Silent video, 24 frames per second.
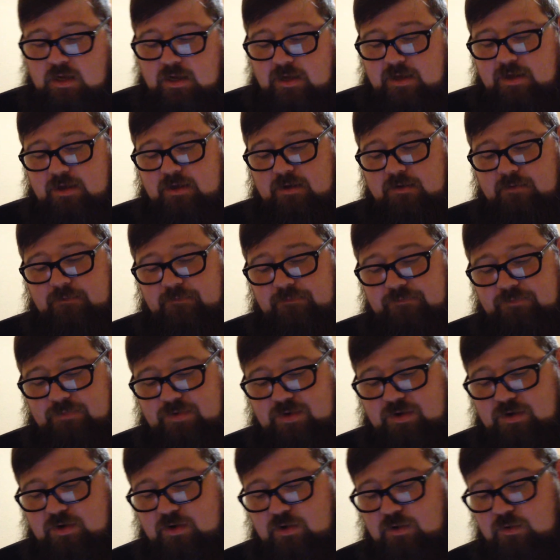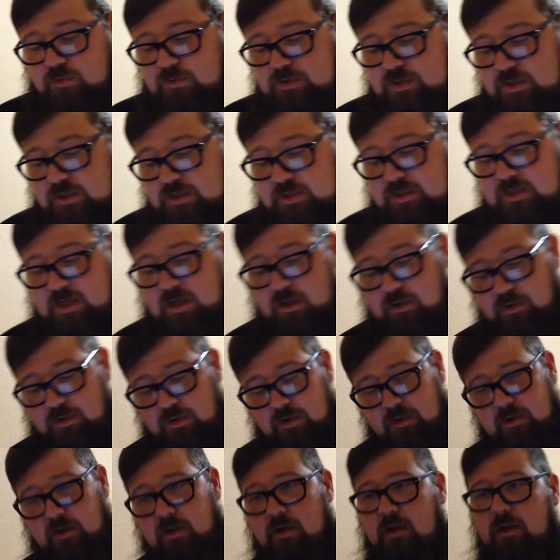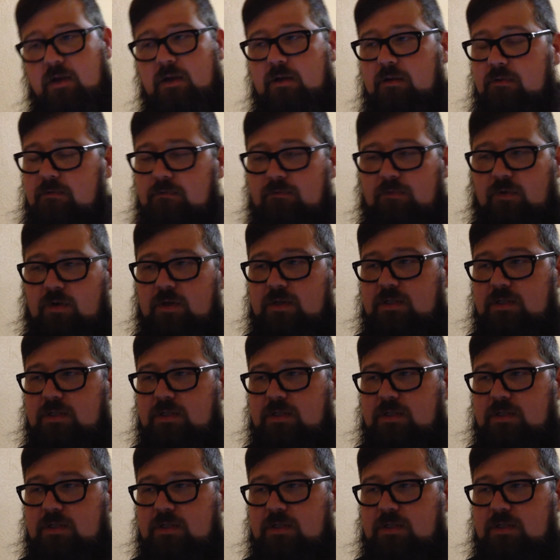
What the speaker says: To tell for